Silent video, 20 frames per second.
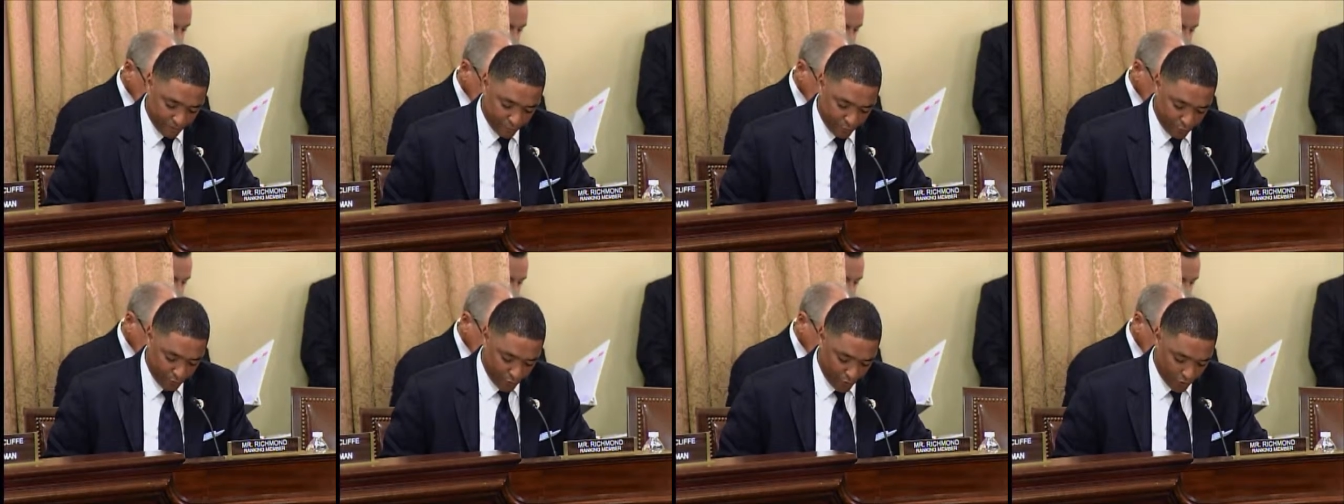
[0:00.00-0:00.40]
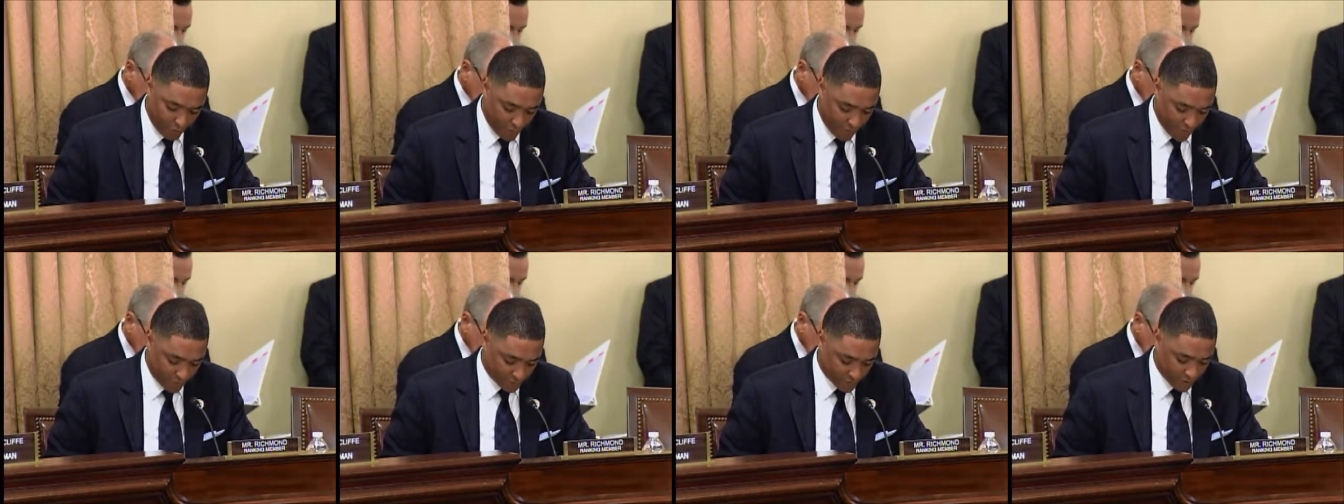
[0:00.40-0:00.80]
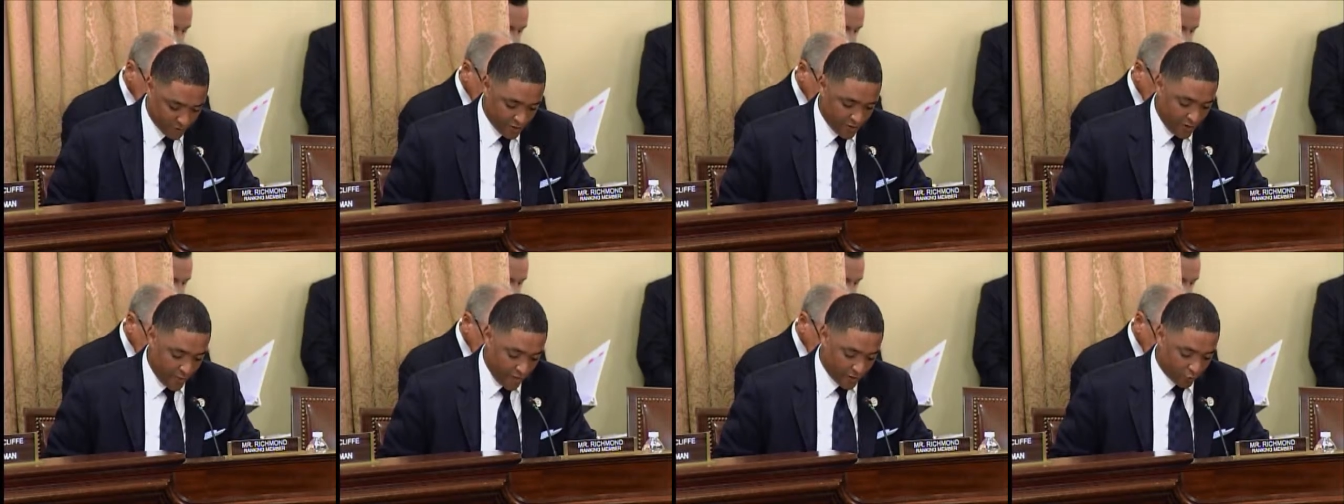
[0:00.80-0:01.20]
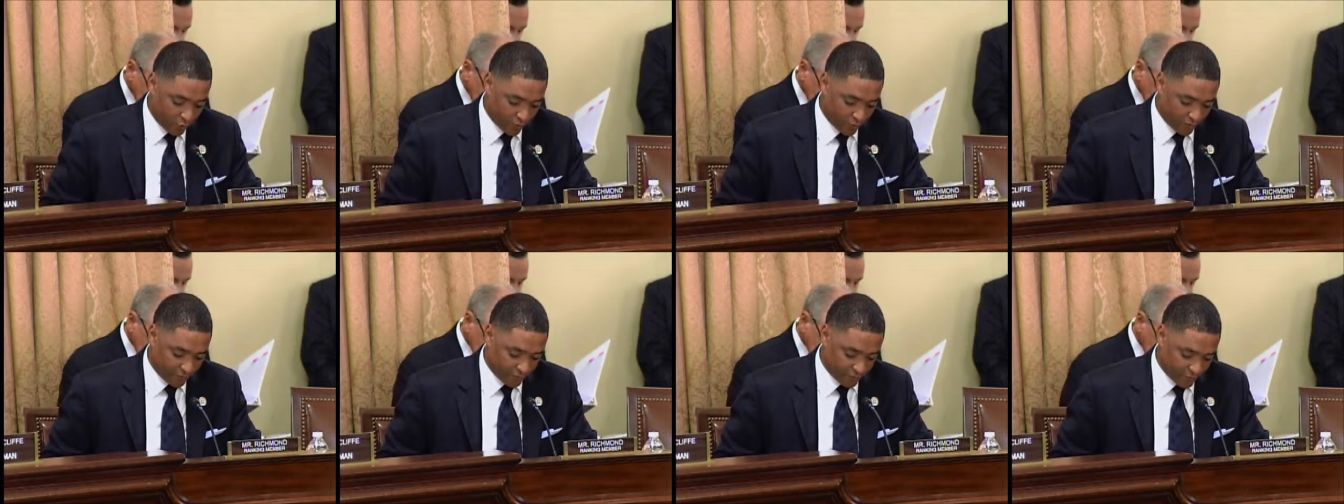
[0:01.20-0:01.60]
programs and
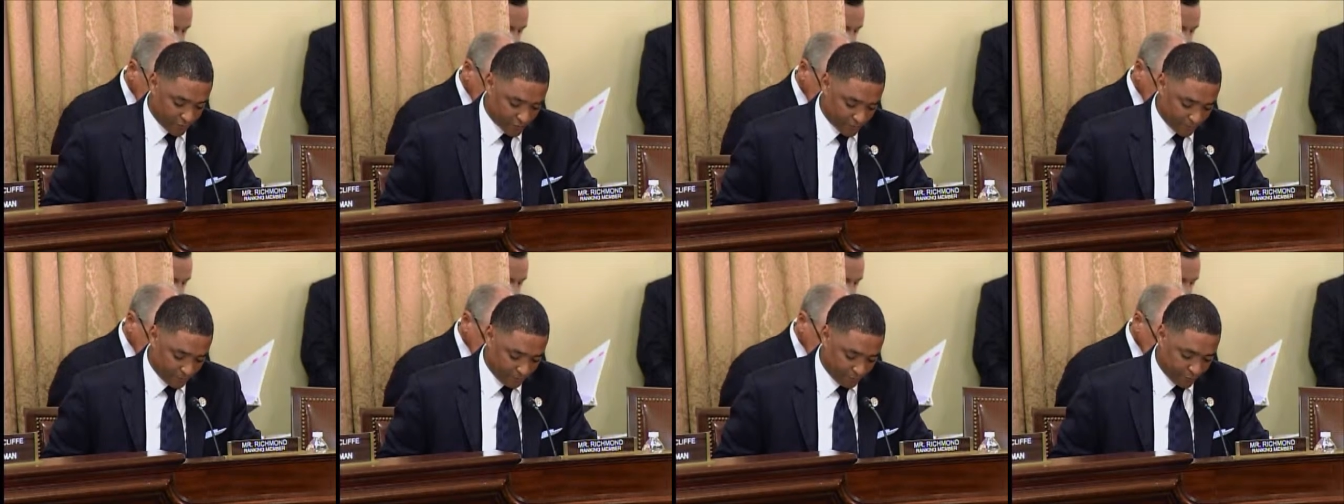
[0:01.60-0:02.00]
workforce.